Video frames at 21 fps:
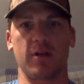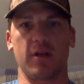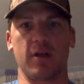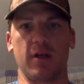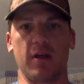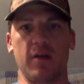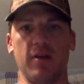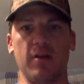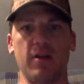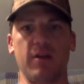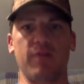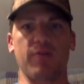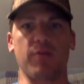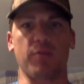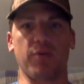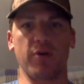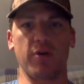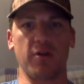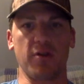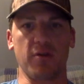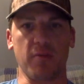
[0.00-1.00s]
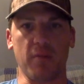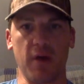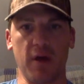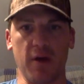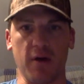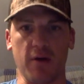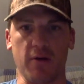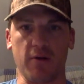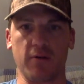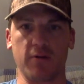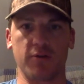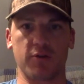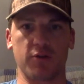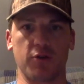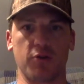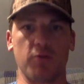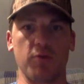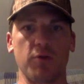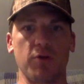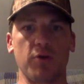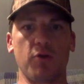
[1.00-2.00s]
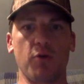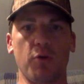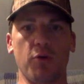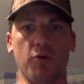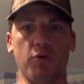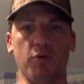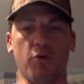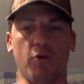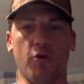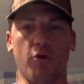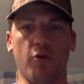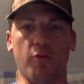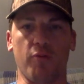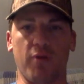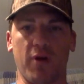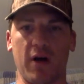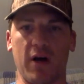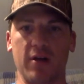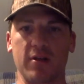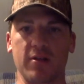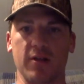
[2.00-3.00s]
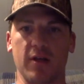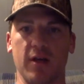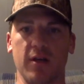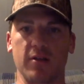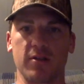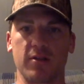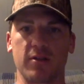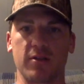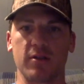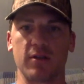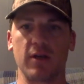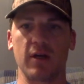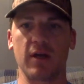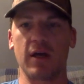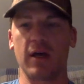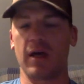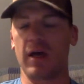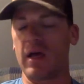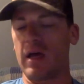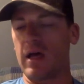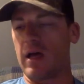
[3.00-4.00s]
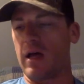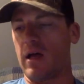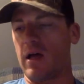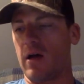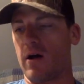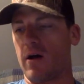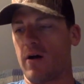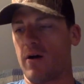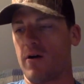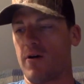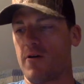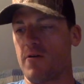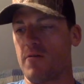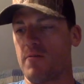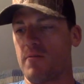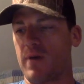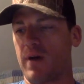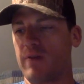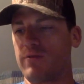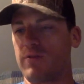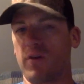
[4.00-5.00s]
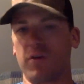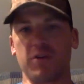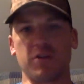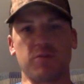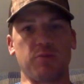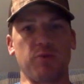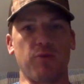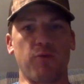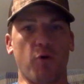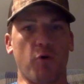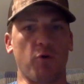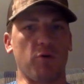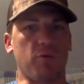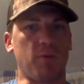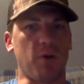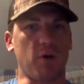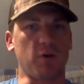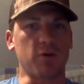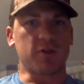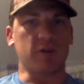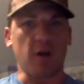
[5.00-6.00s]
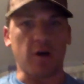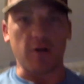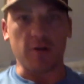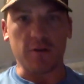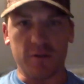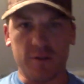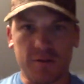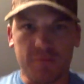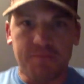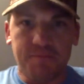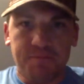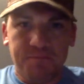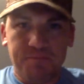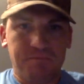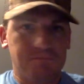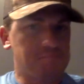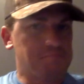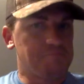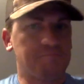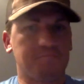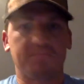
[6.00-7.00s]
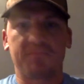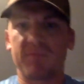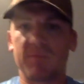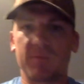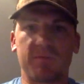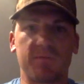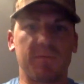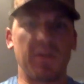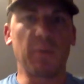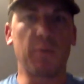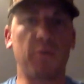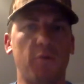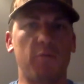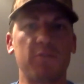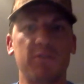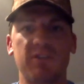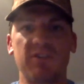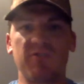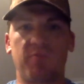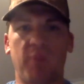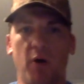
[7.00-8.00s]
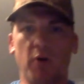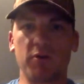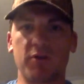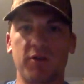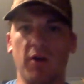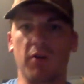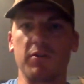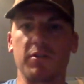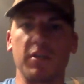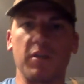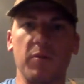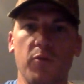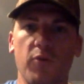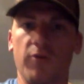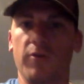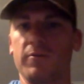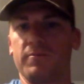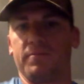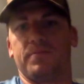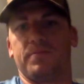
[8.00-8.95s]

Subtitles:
and then you have to put it in the mail. So you're really going through a whole process. I've done this before with postcards. People don't receive postcards anymore,